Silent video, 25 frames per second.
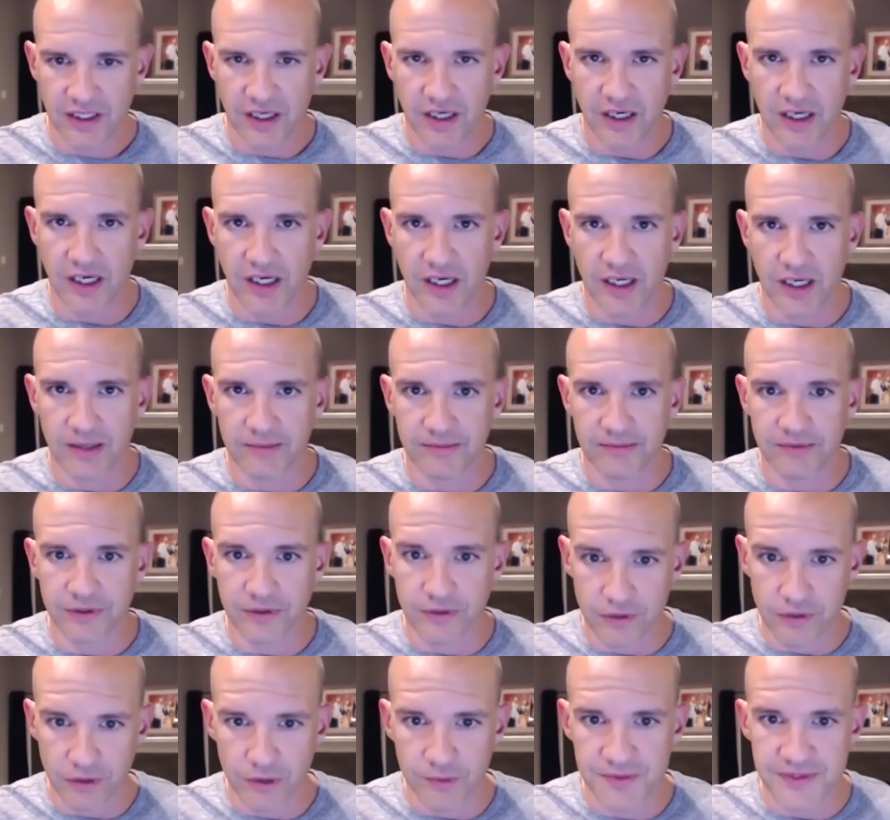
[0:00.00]
um,
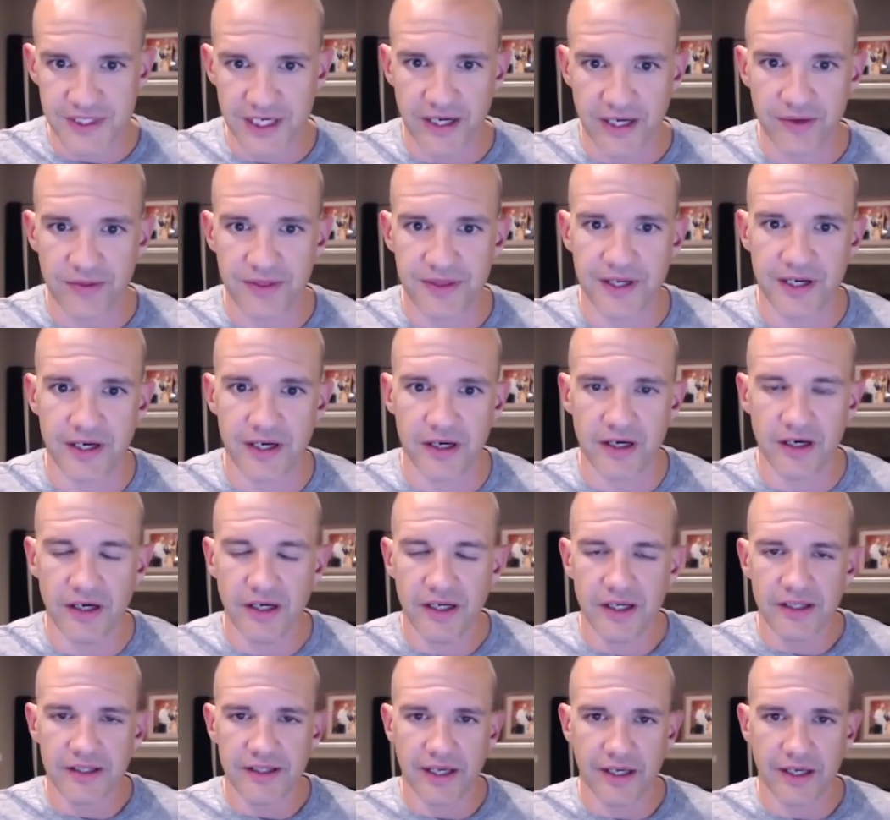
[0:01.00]
groups out there
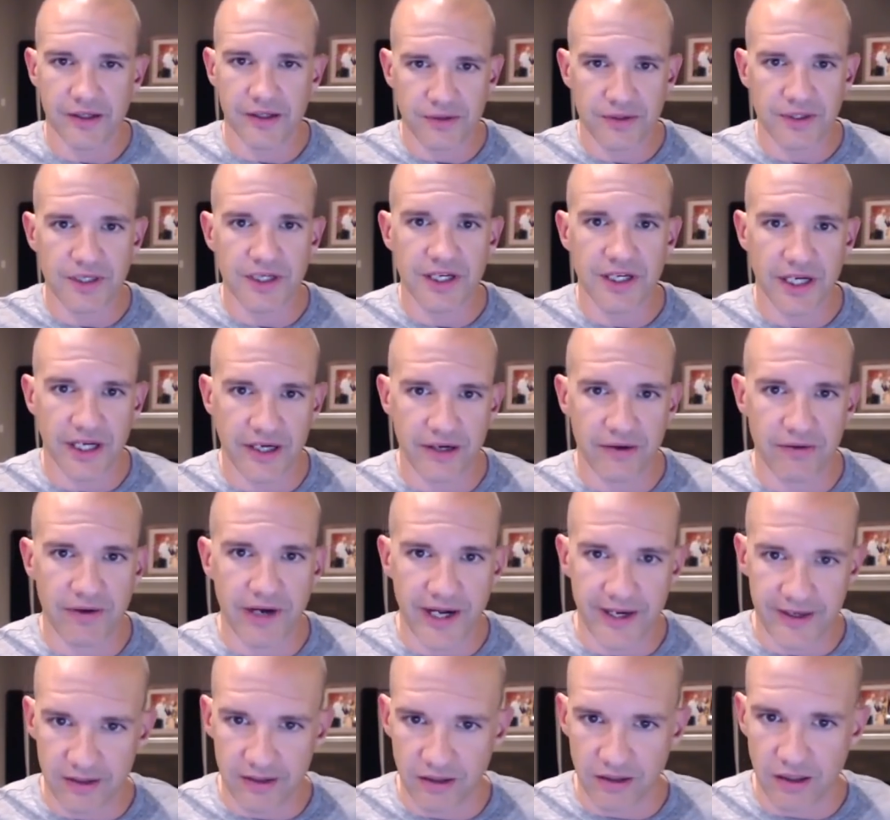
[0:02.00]
right. that you can kind of
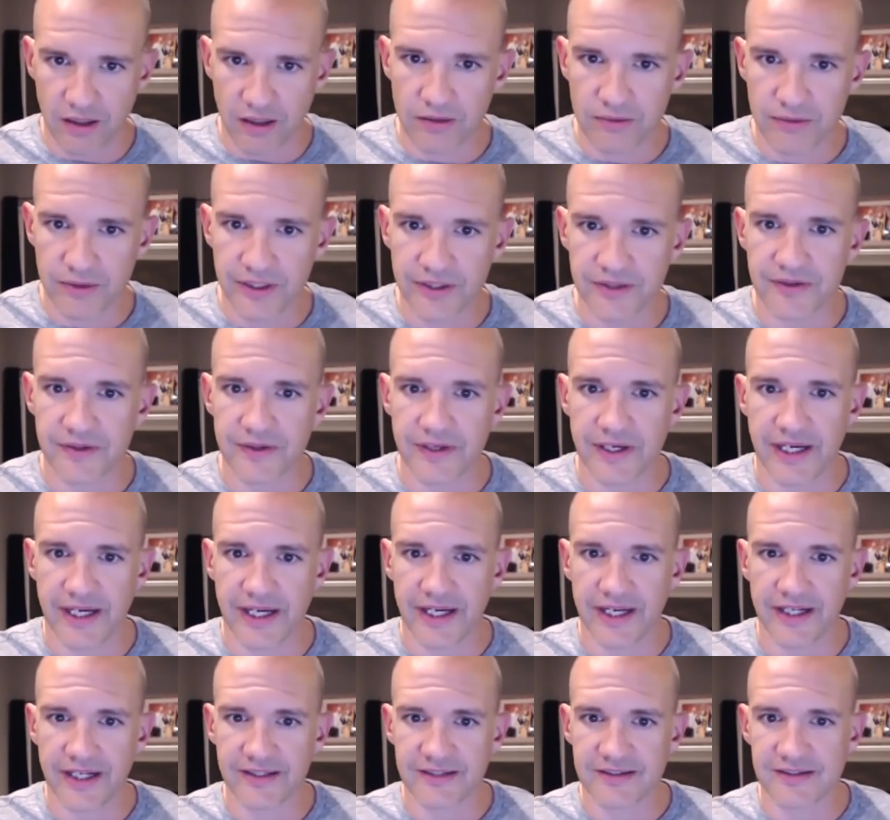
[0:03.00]
ride along with
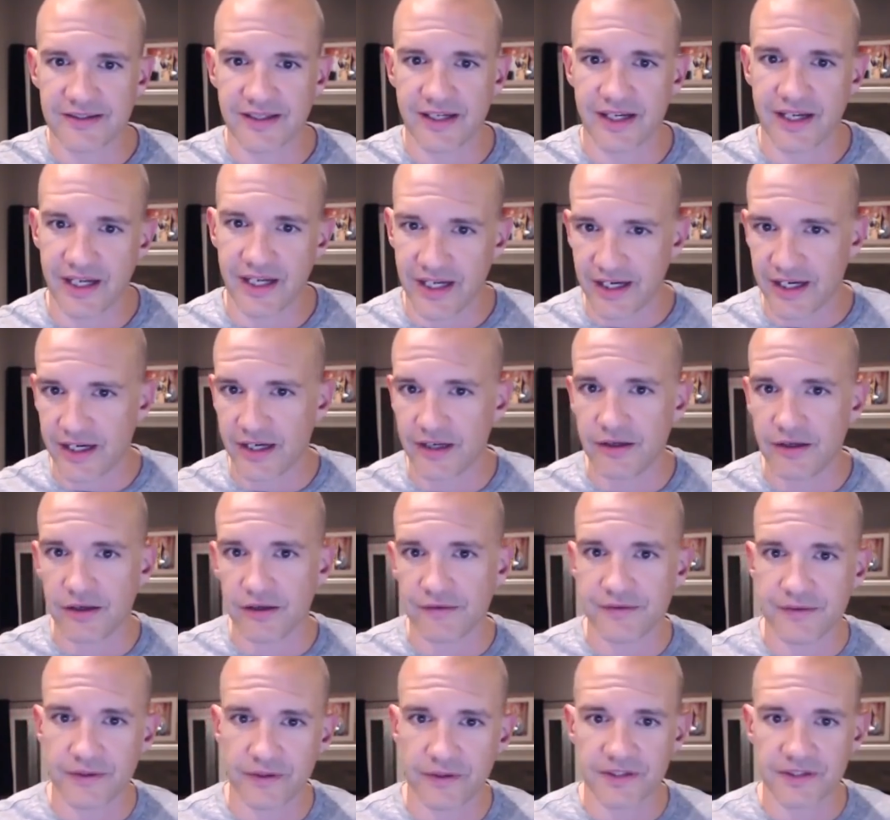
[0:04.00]
and yep. say, hey, I know
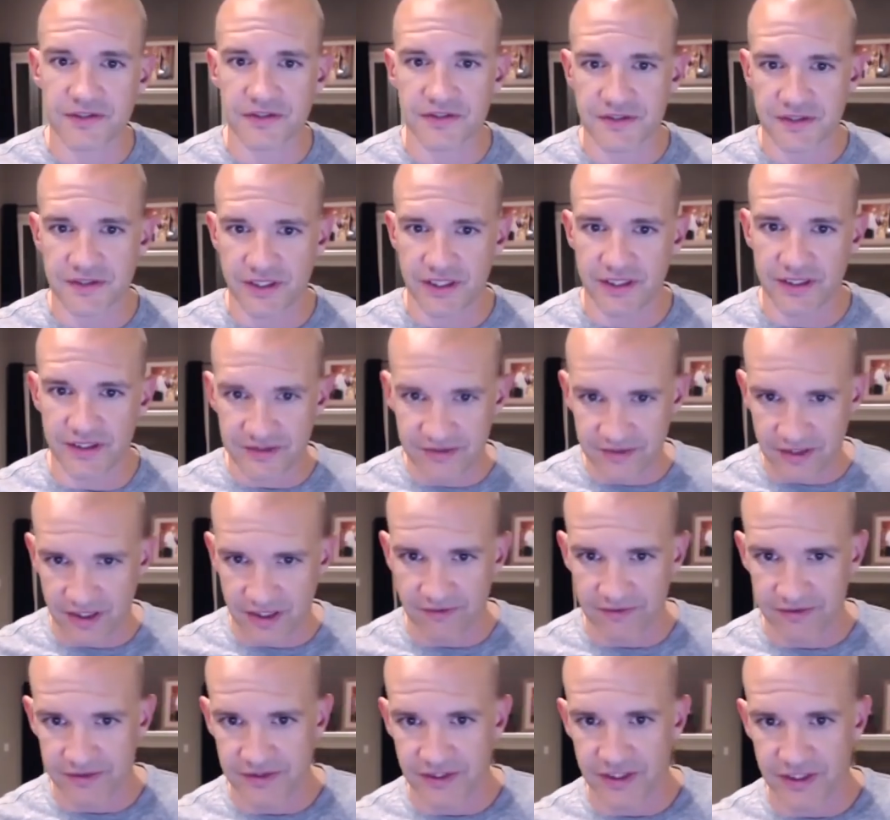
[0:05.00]
if you're interested in this
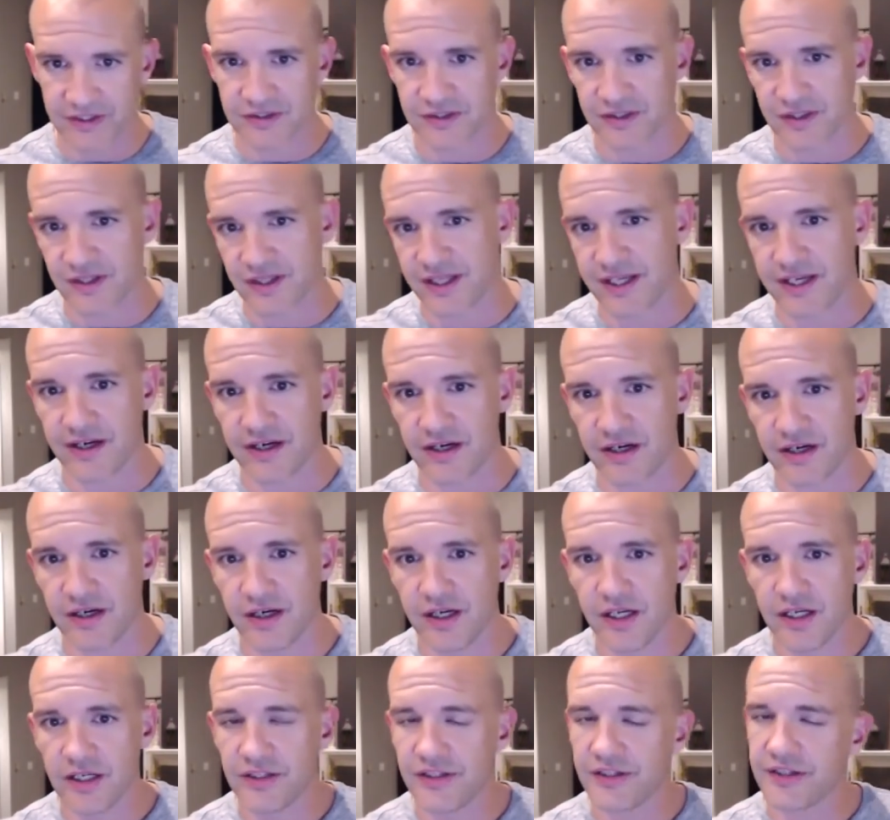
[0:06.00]
conversation there,
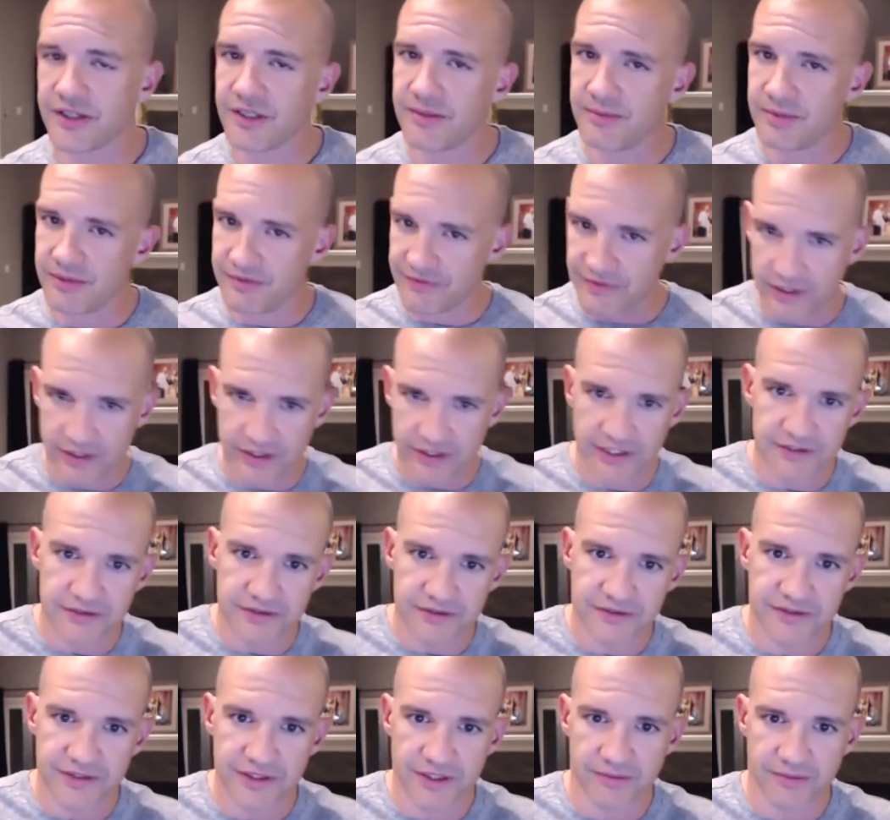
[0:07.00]
you're going to be very interested
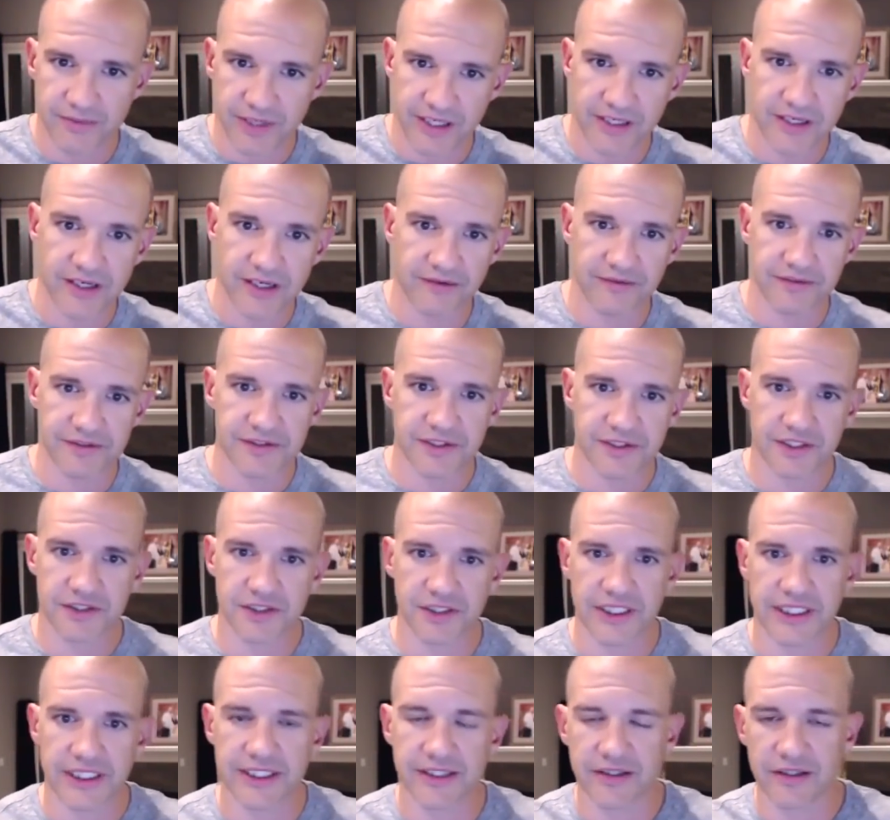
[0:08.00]
in my conversation
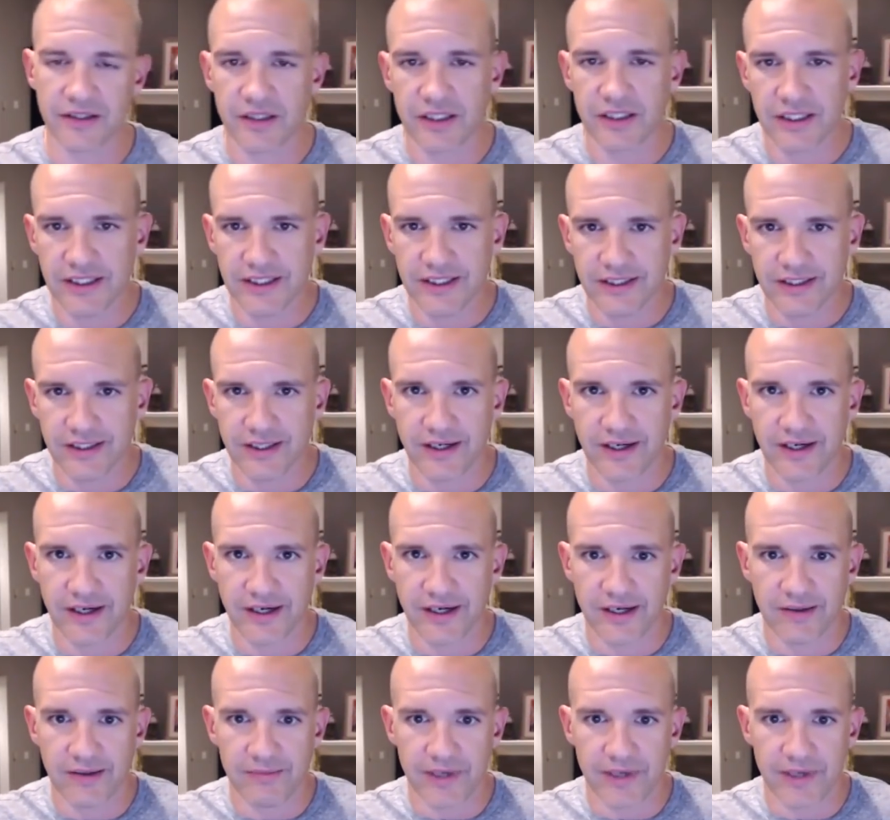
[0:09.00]
here. hmm Um, and,